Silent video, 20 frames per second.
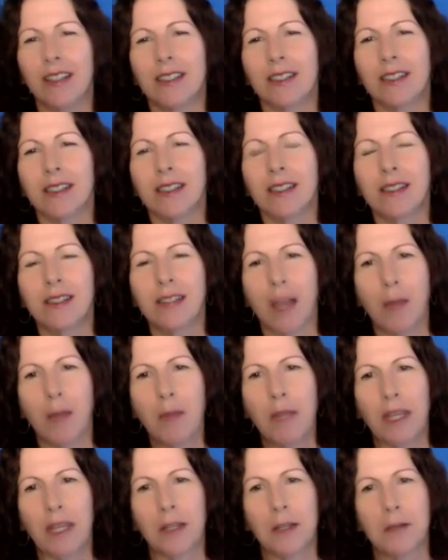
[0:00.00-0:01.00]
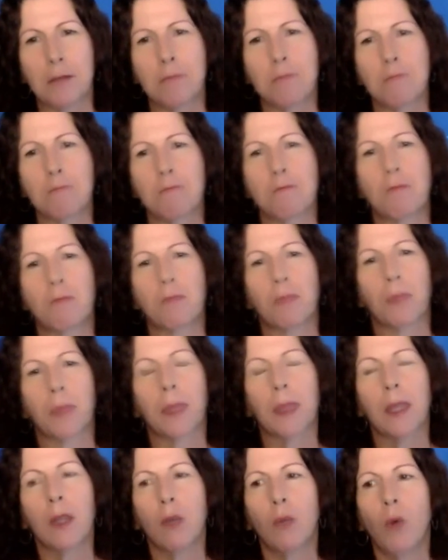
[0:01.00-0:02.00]
Stomach.
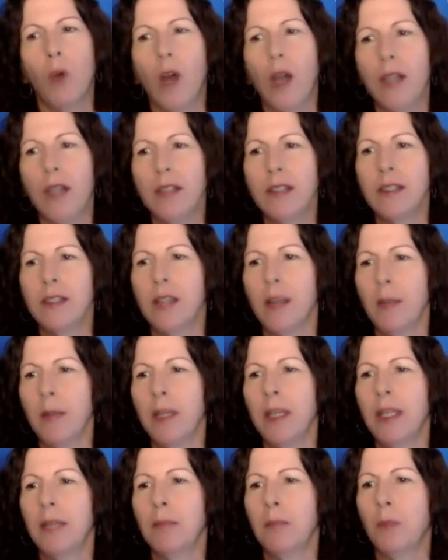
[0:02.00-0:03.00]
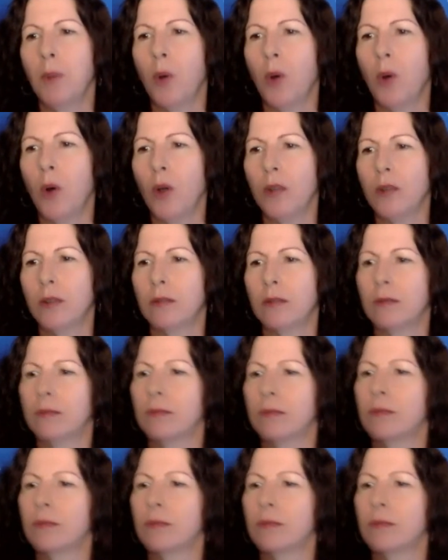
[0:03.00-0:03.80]
Why is stomach important?